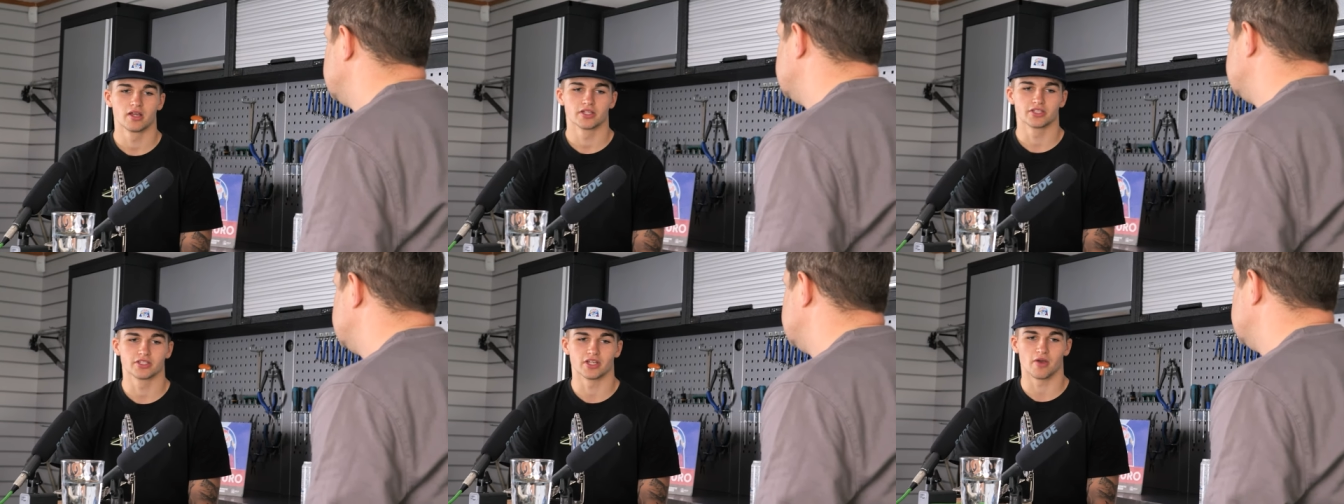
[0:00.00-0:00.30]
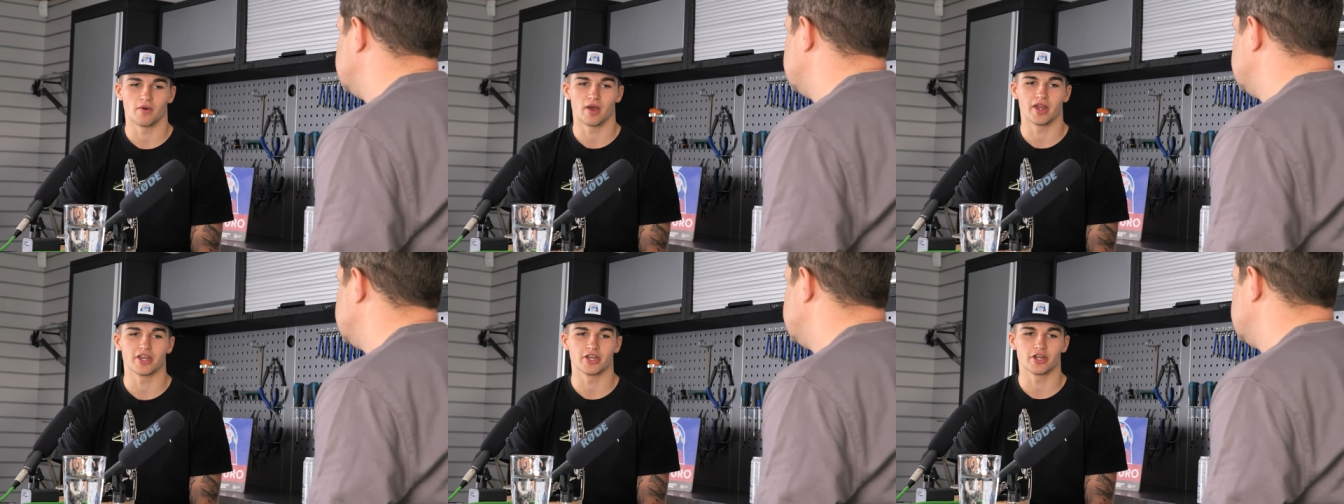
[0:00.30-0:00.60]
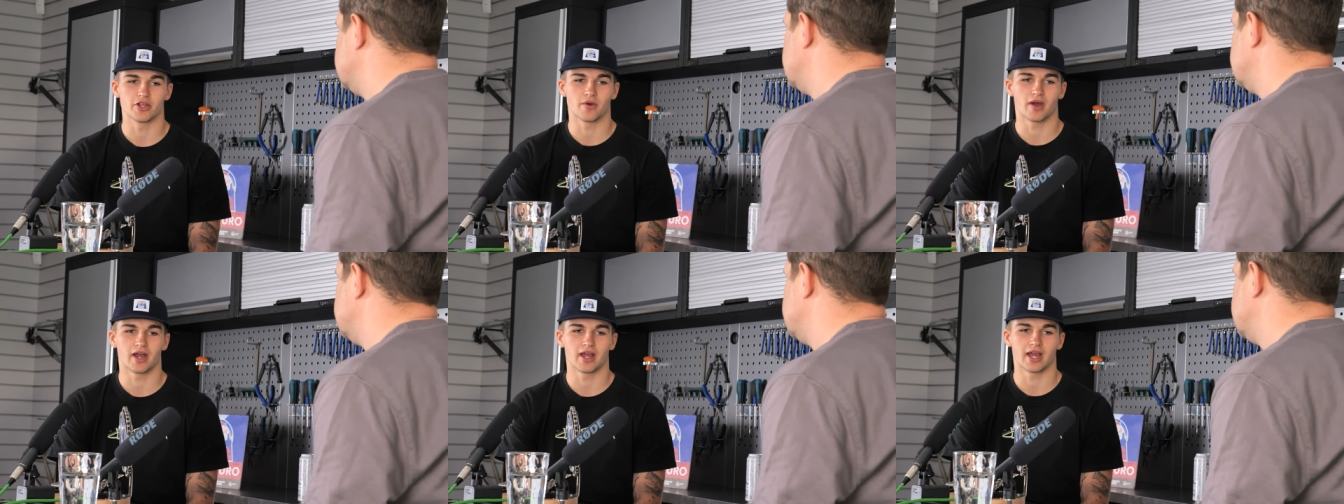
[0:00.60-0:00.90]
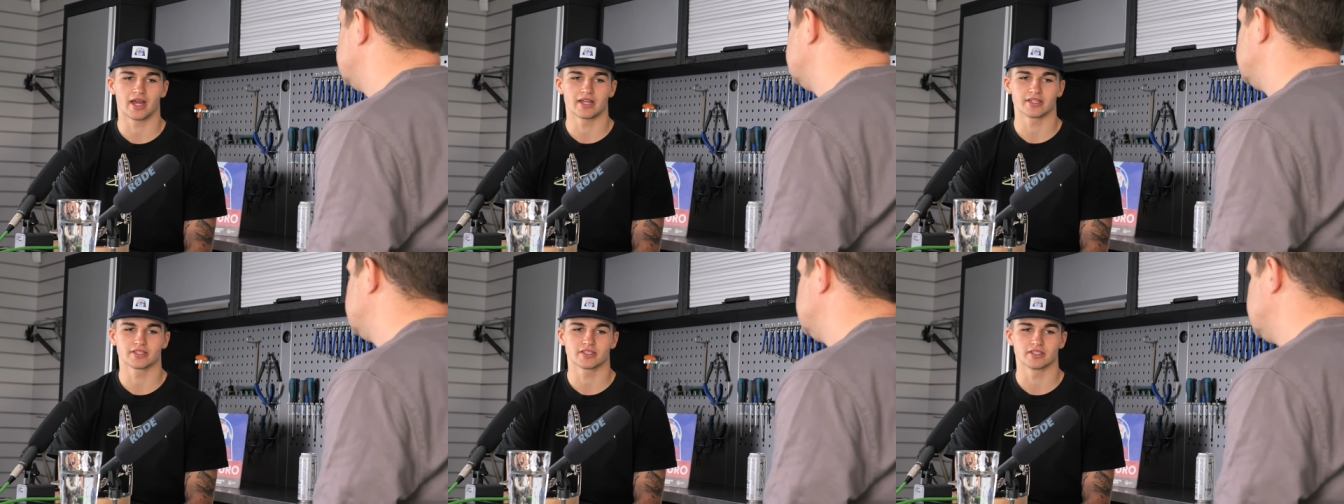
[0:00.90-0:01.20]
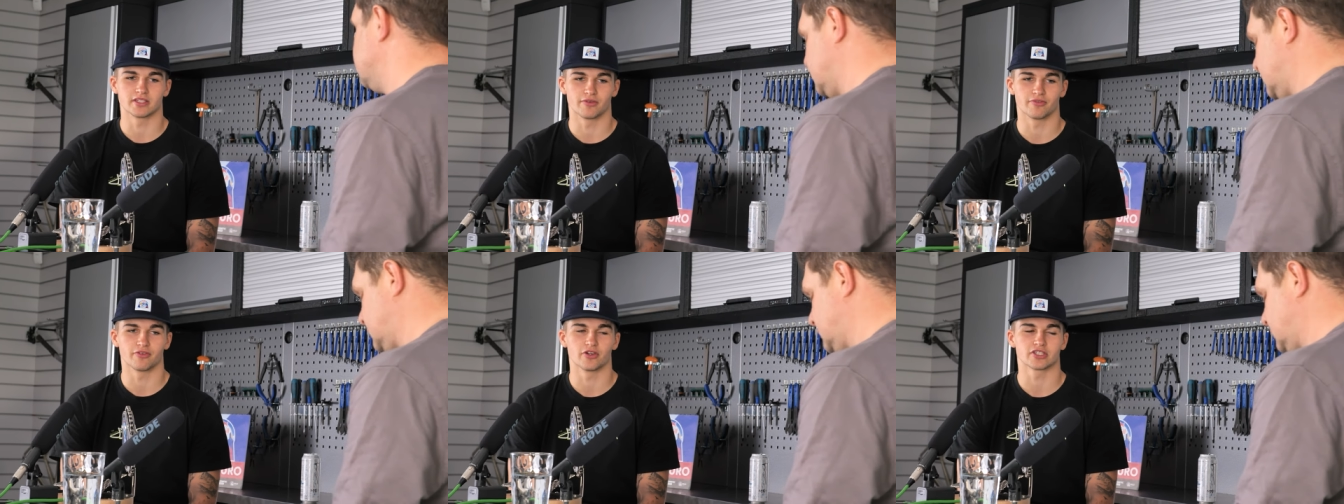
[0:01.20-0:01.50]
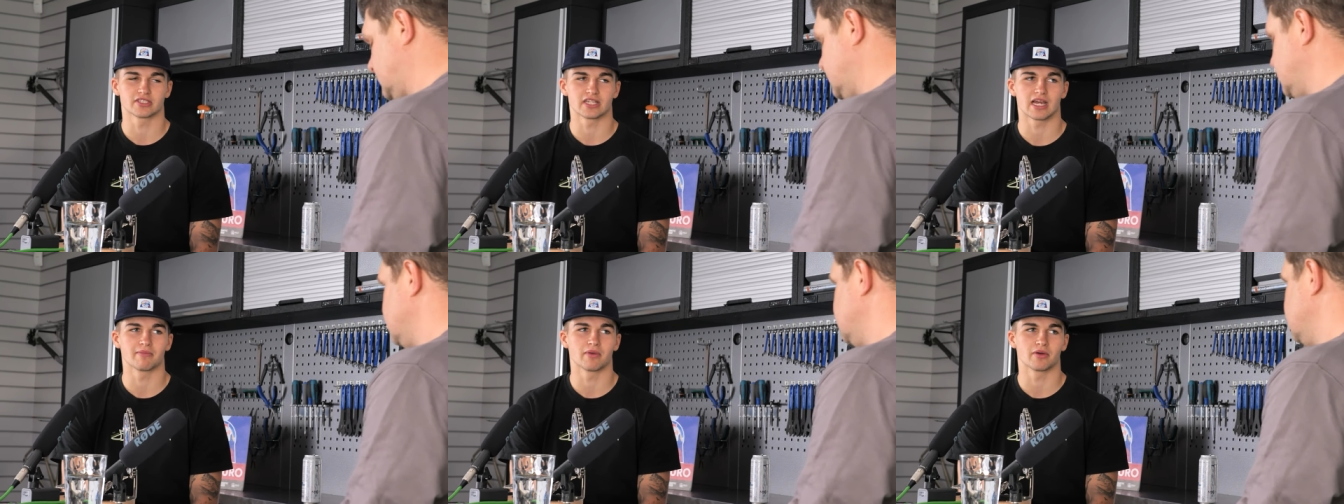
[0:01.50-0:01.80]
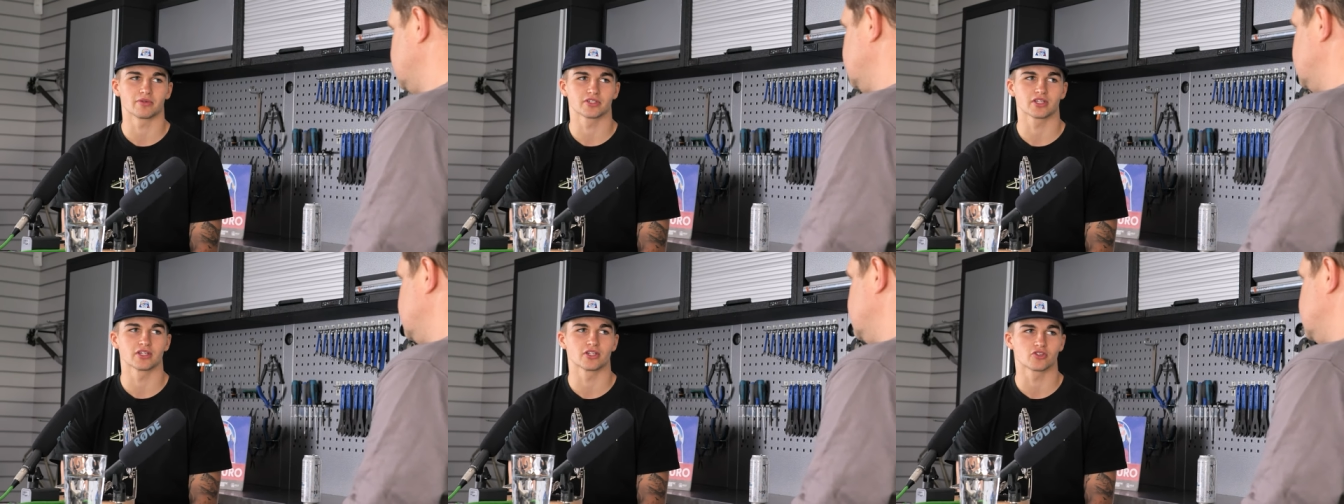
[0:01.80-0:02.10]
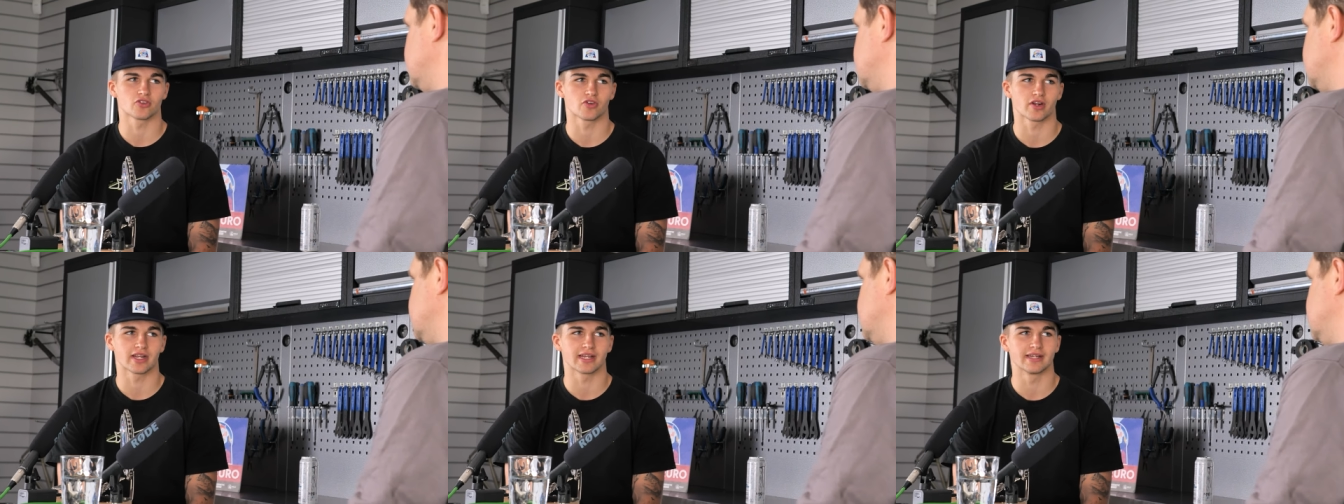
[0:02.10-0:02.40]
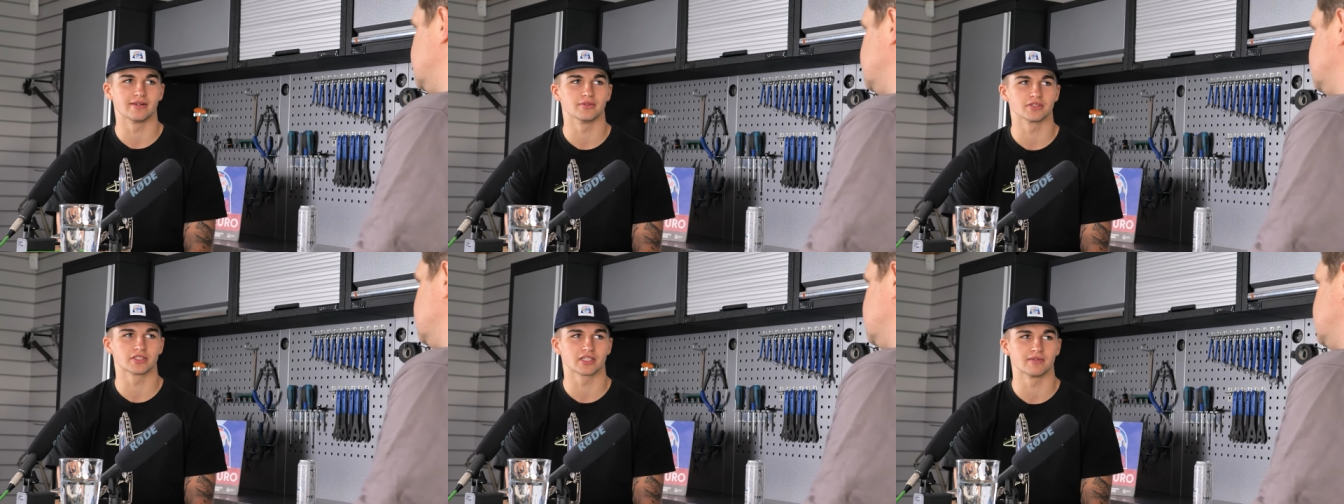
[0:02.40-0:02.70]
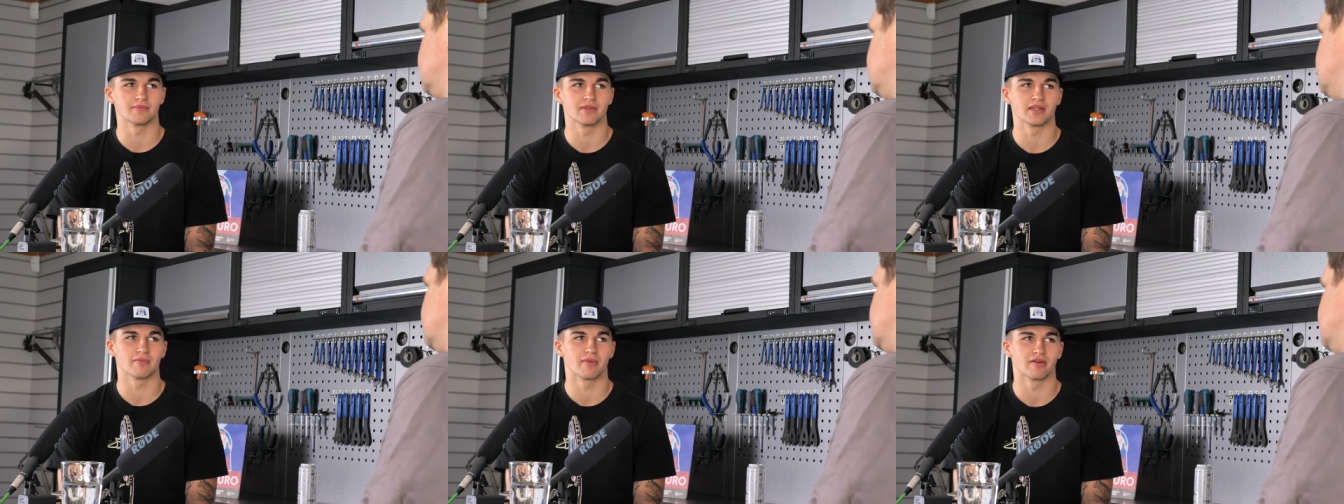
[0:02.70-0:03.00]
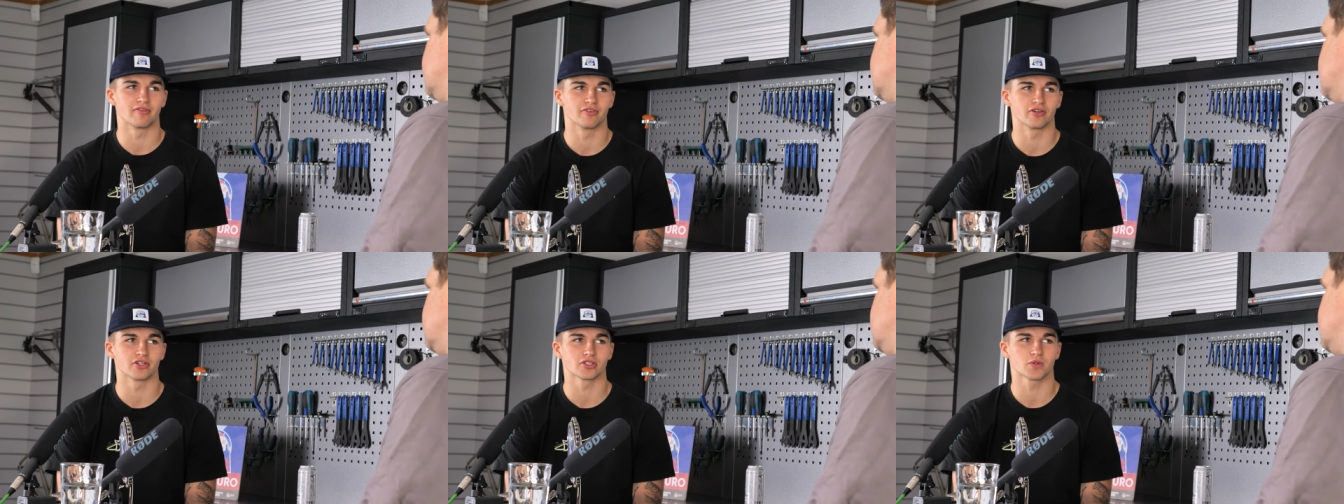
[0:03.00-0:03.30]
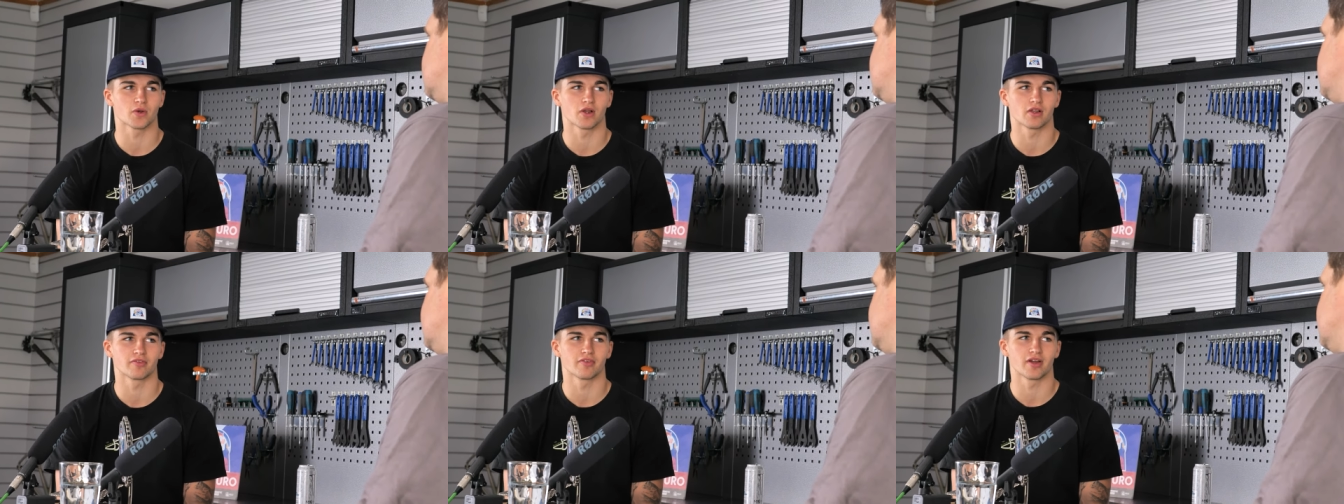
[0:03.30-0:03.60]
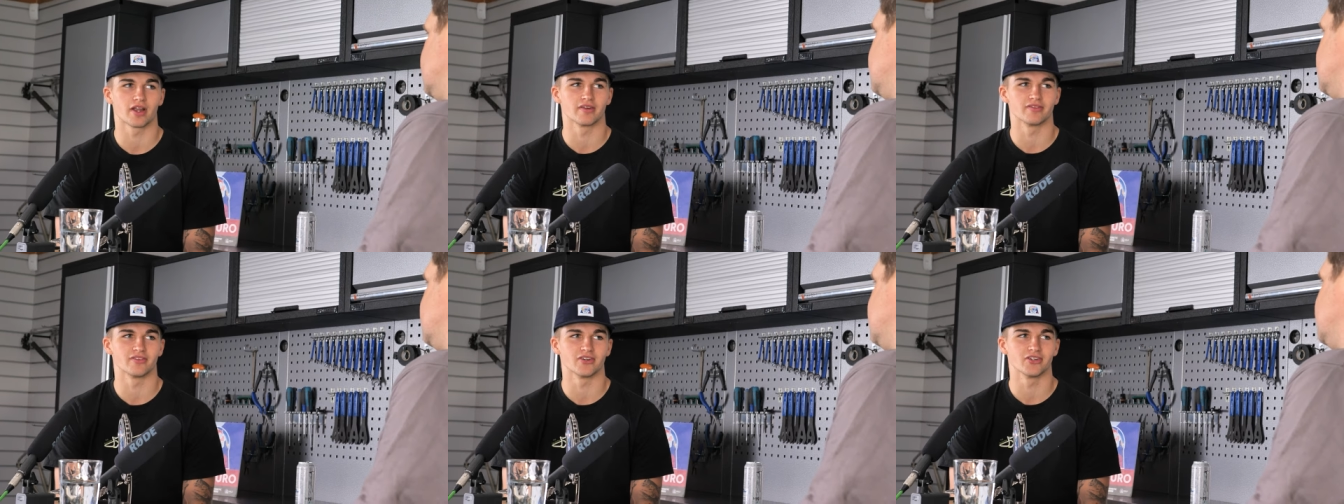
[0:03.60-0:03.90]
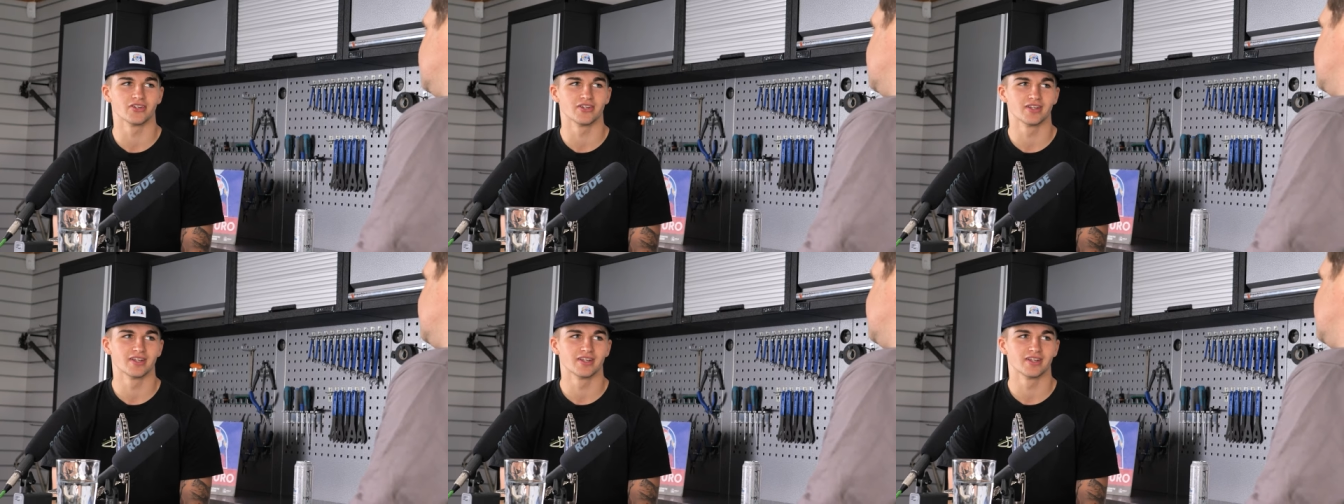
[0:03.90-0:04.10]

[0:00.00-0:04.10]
So I knew I had, the first time I was going to trick it was going to be in my first qualifying run.